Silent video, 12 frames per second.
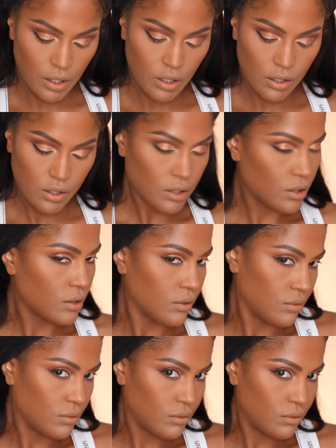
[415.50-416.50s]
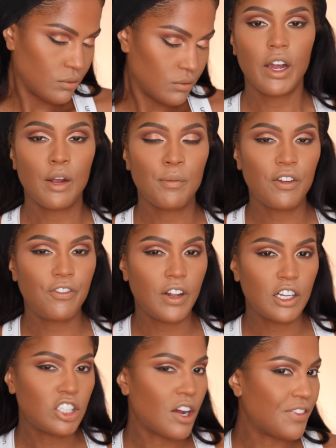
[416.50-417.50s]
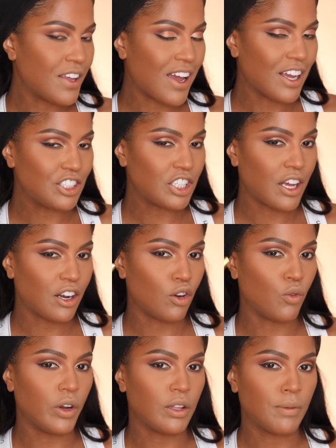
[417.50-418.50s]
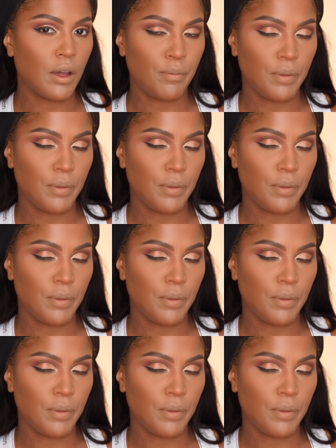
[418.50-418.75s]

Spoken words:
it is. All right, I'm gonna finish off the eyeshadow with my